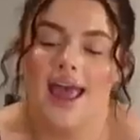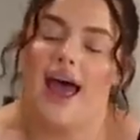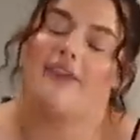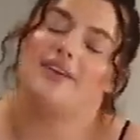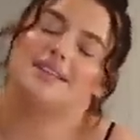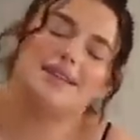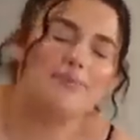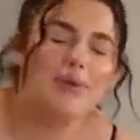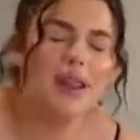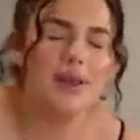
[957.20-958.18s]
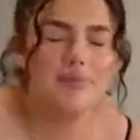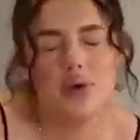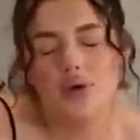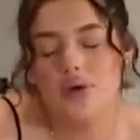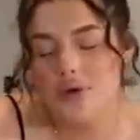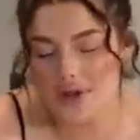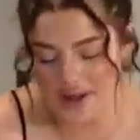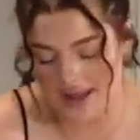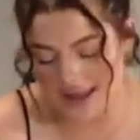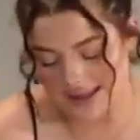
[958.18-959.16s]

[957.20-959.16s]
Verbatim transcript: have a dip in the pool,